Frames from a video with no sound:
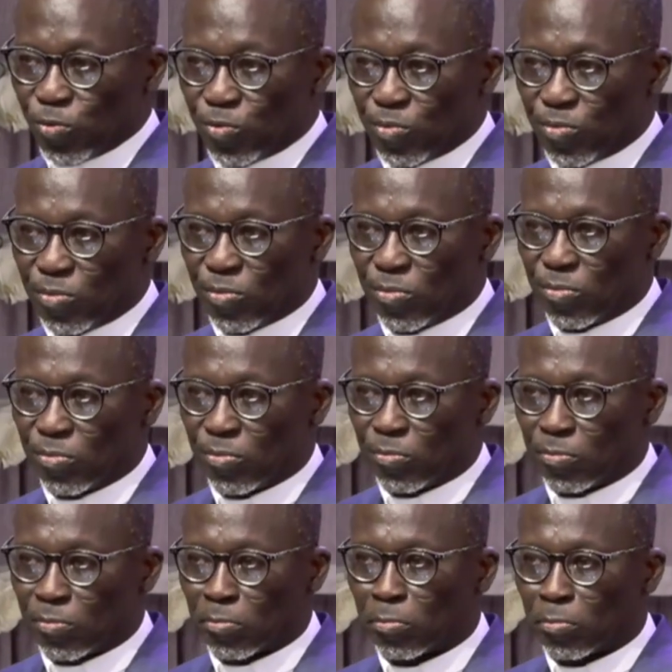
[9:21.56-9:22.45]

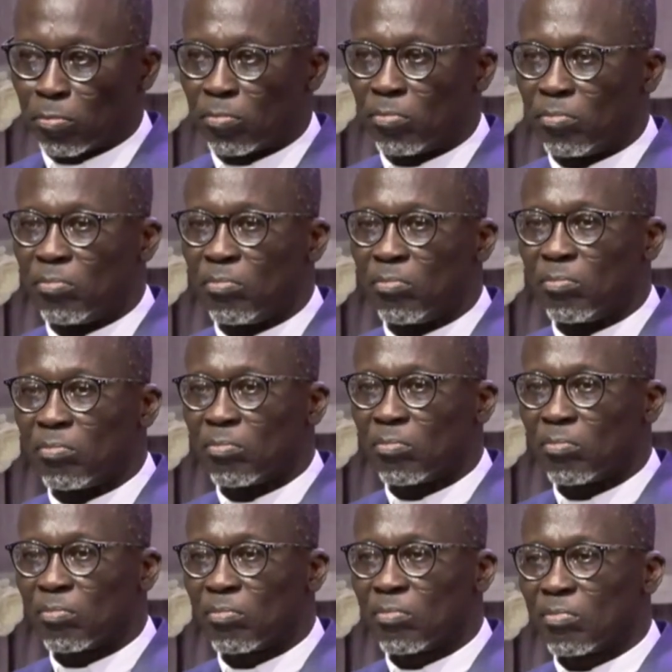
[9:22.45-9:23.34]

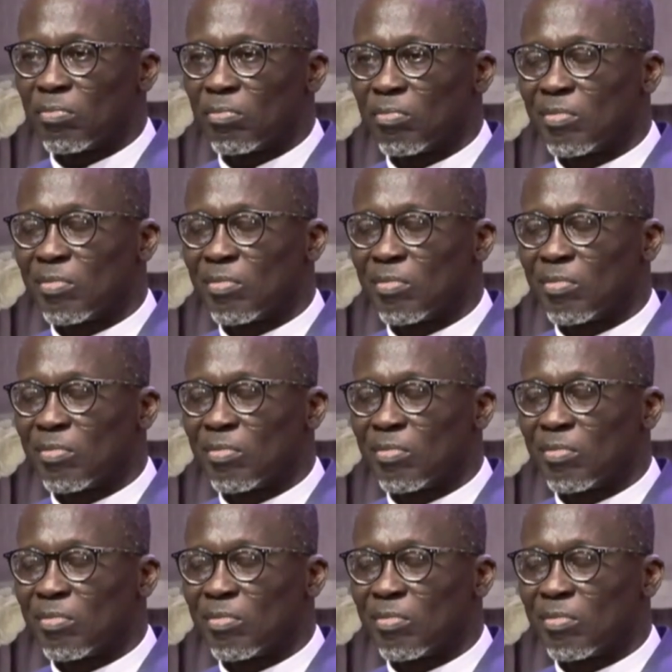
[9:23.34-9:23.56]
Nothing is said.